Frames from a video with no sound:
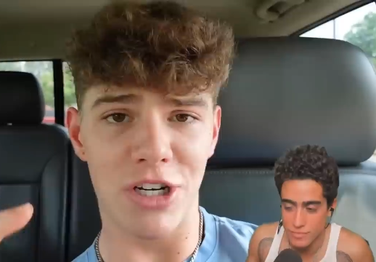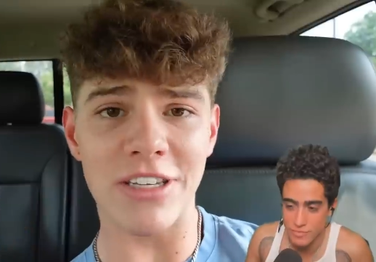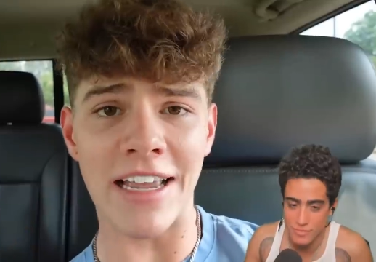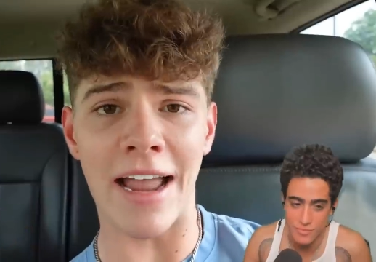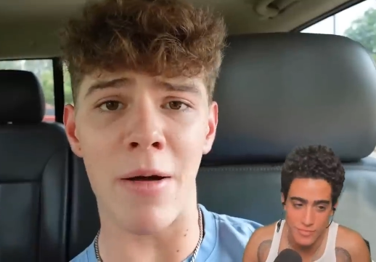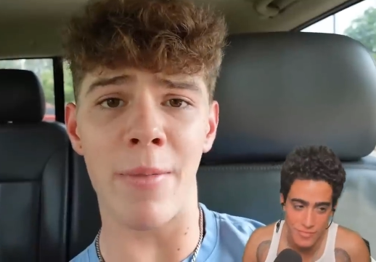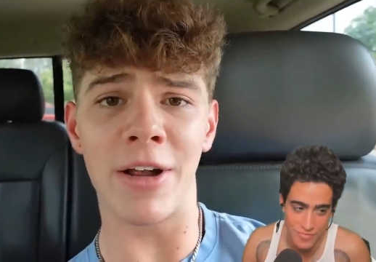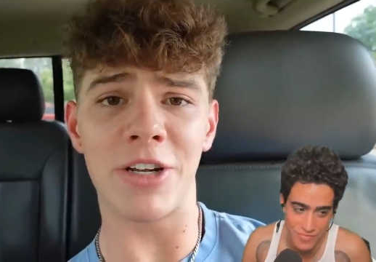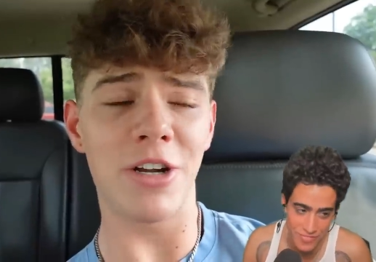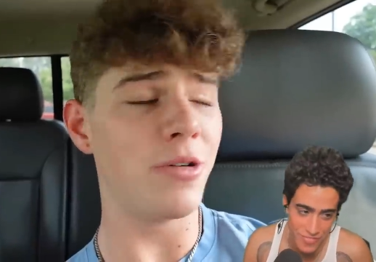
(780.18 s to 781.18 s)
Speaker 1: Just like I'm
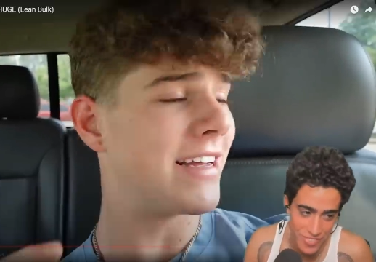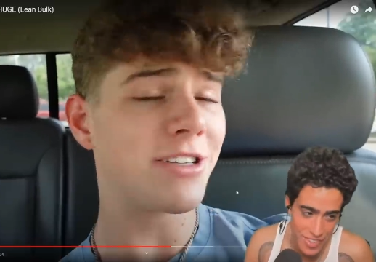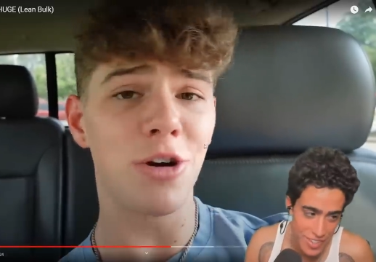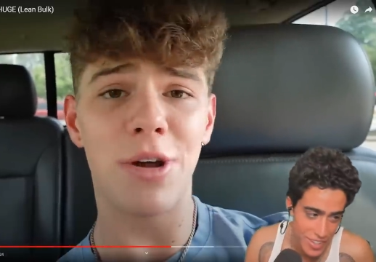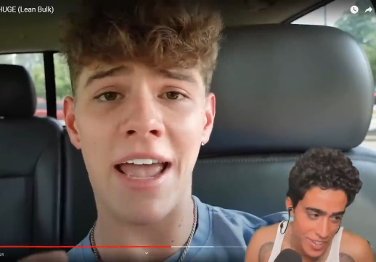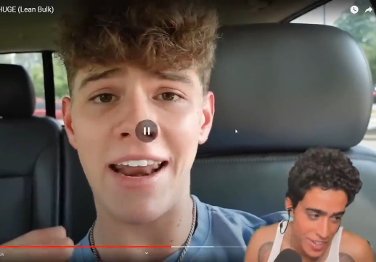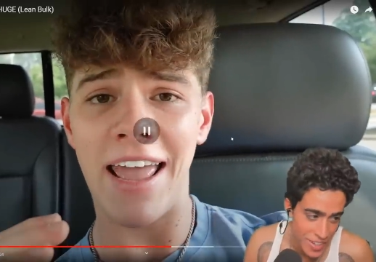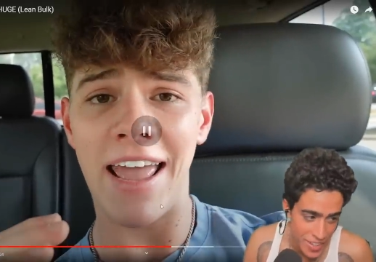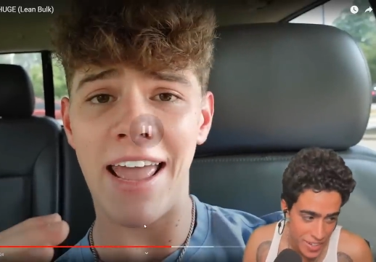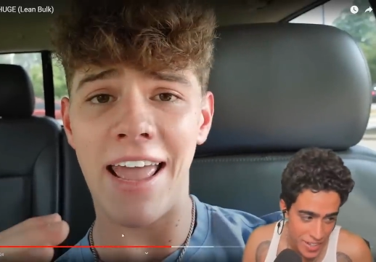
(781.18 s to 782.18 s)
about to do. Let's go
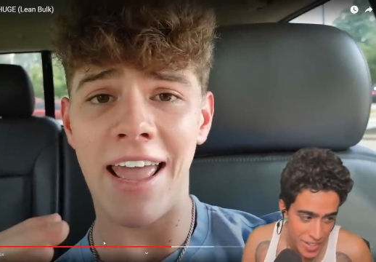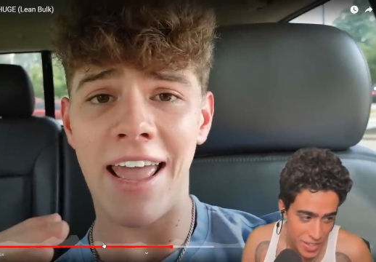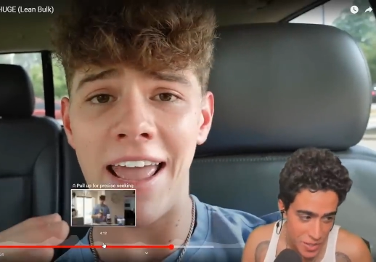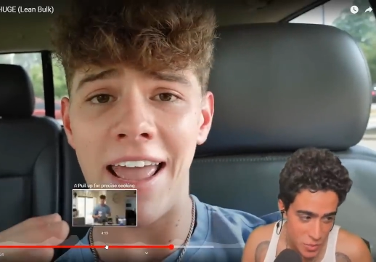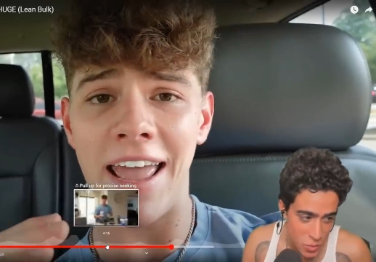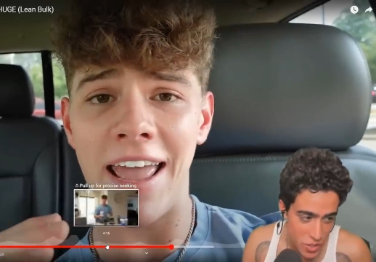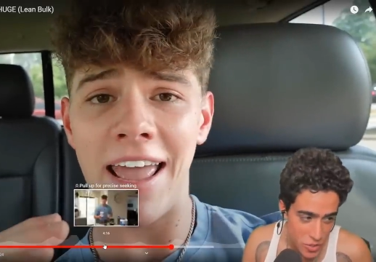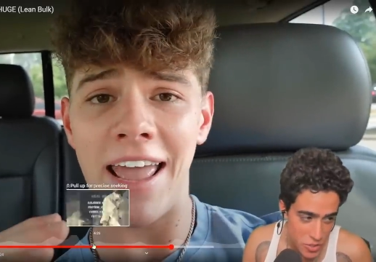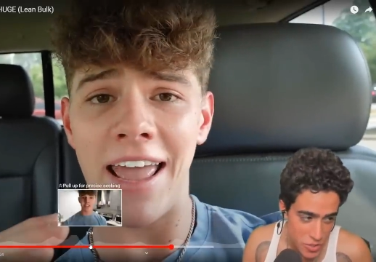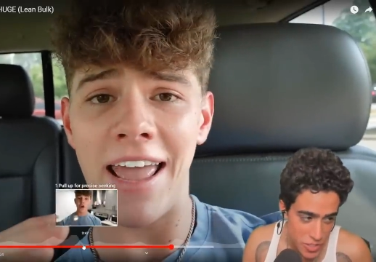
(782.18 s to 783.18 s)
get
Speaker 2: what
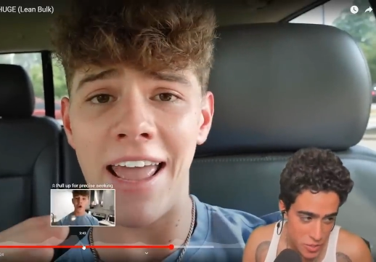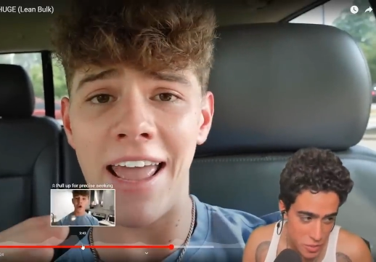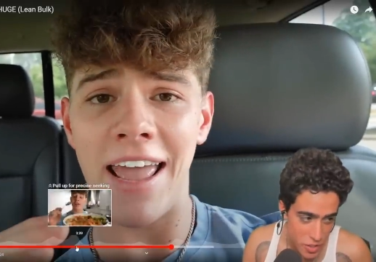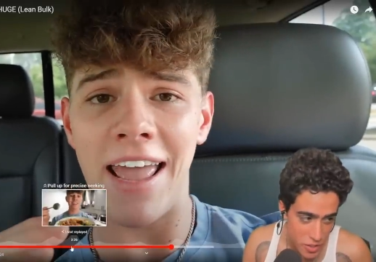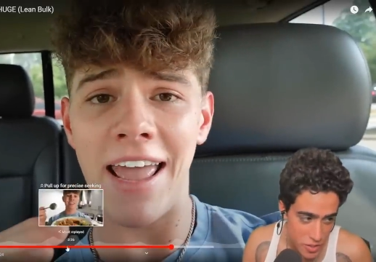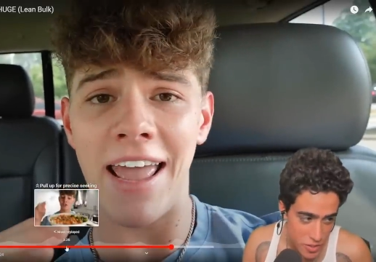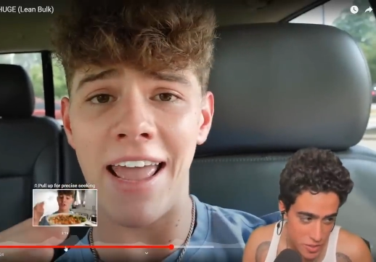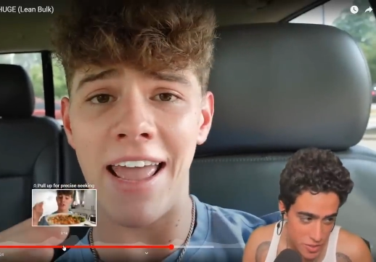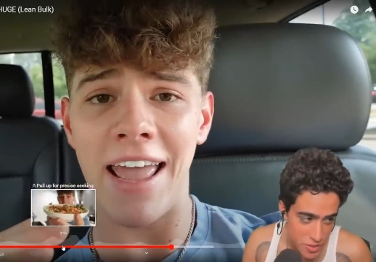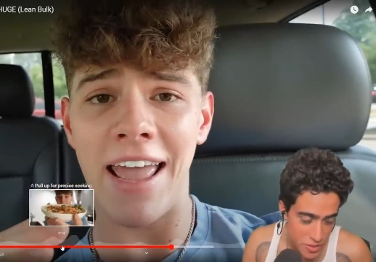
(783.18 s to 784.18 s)
nutrients, bro?
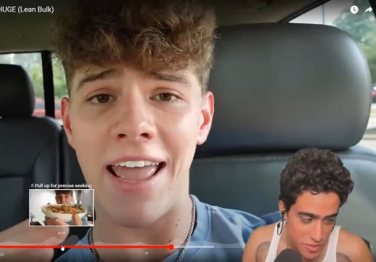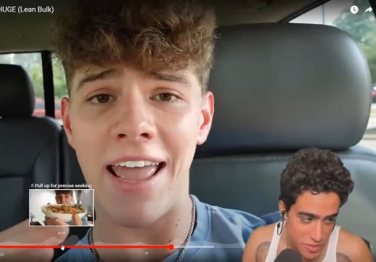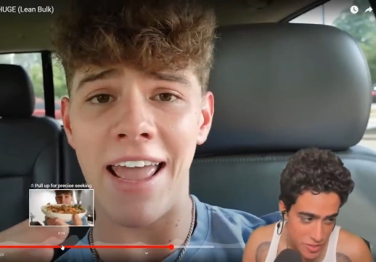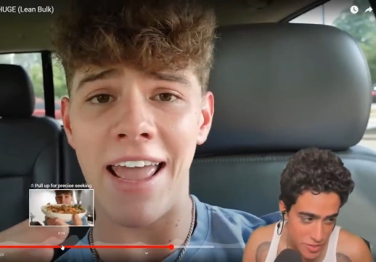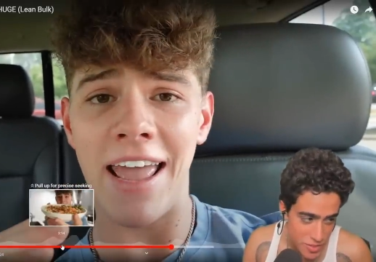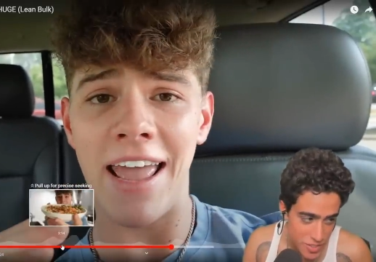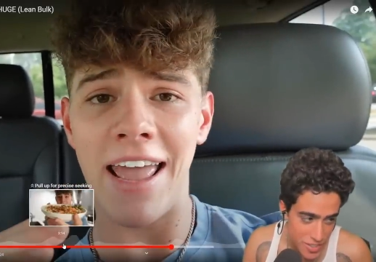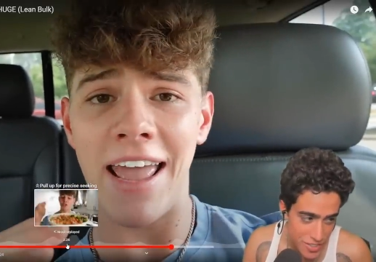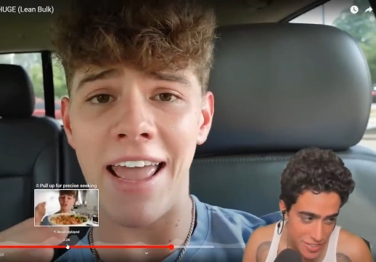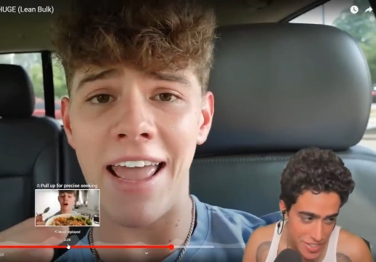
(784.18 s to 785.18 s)

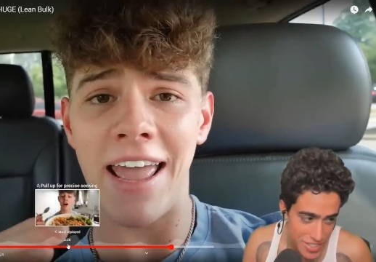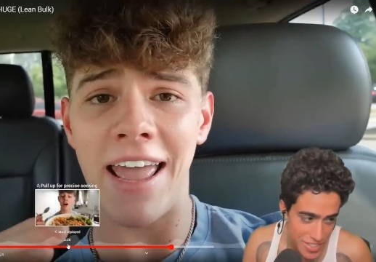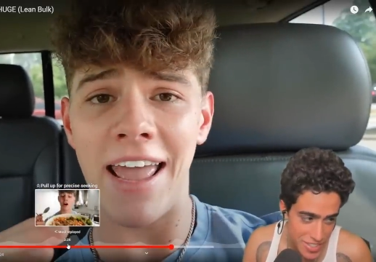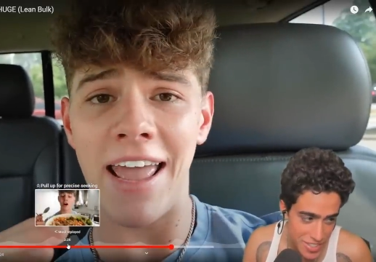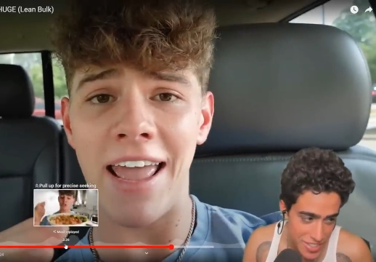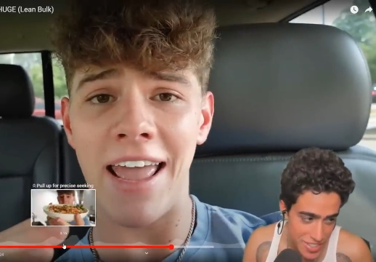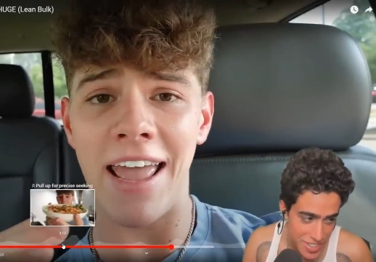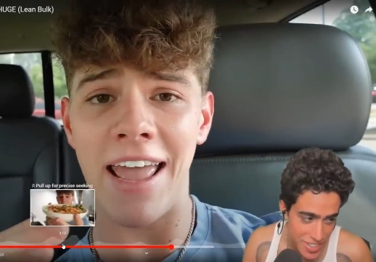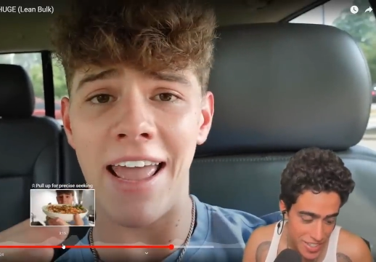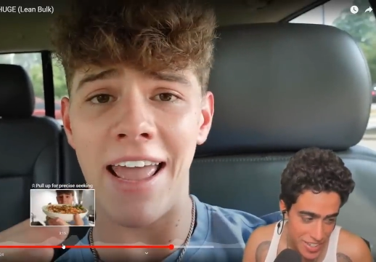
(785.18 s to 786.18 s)
Was it the
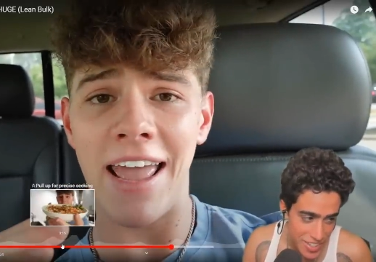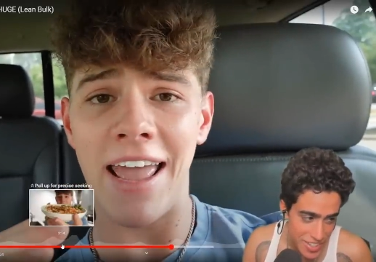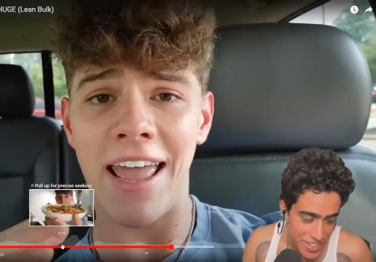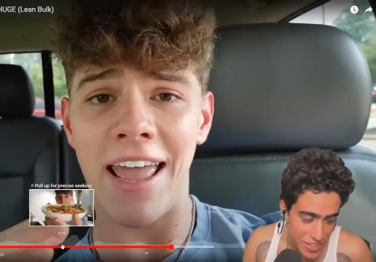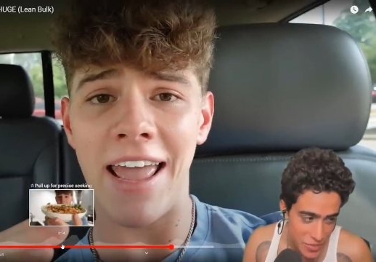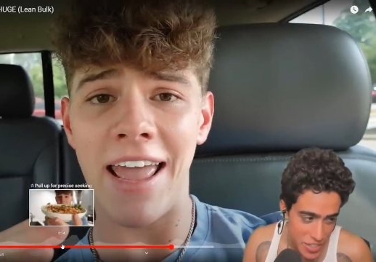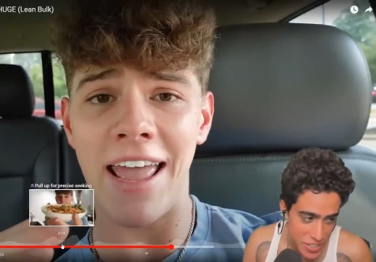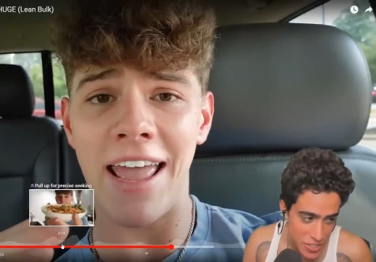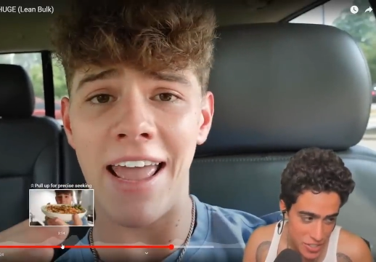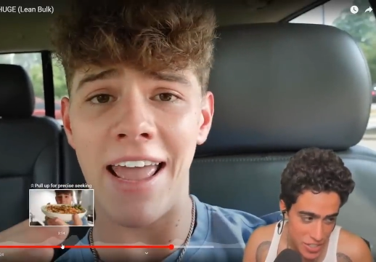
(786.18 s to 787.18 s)

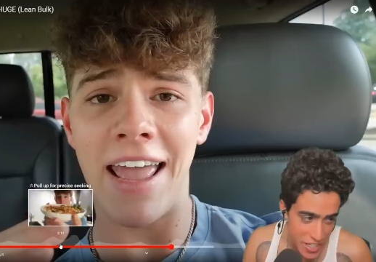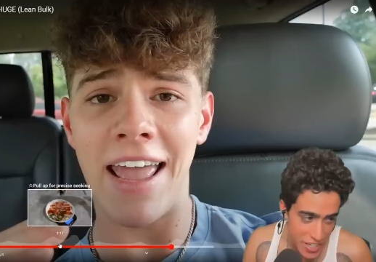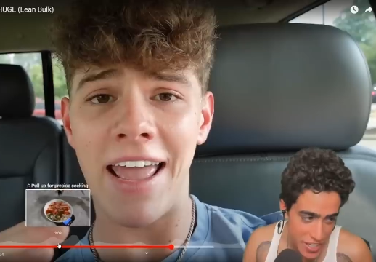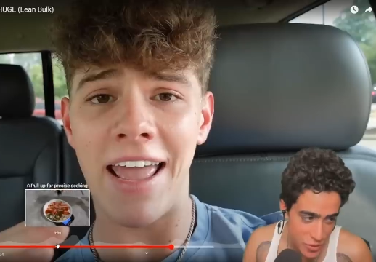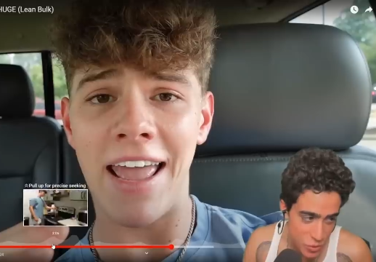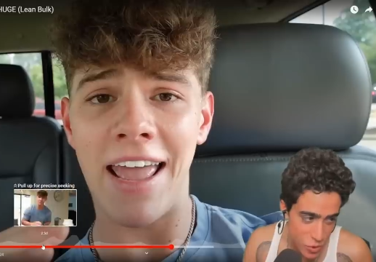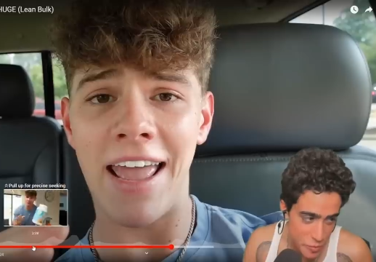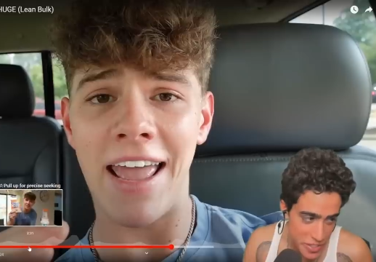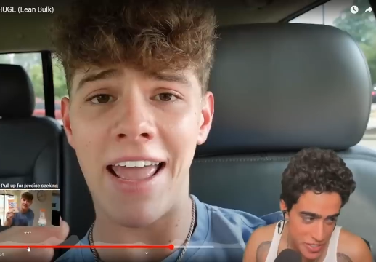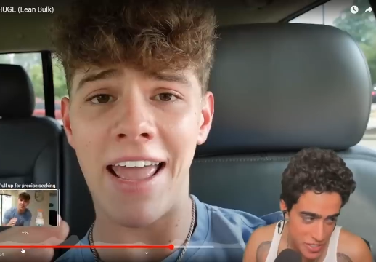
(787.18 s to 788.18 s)
conventional chicken and
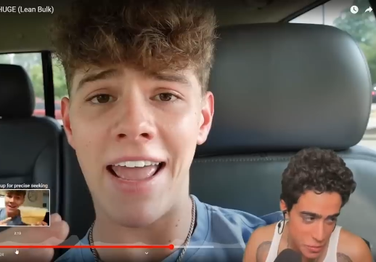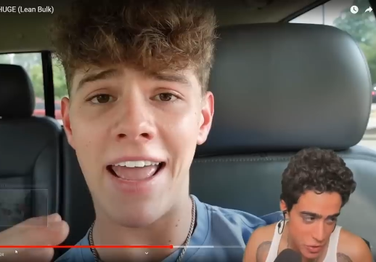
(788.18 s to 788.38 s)
4 pieces of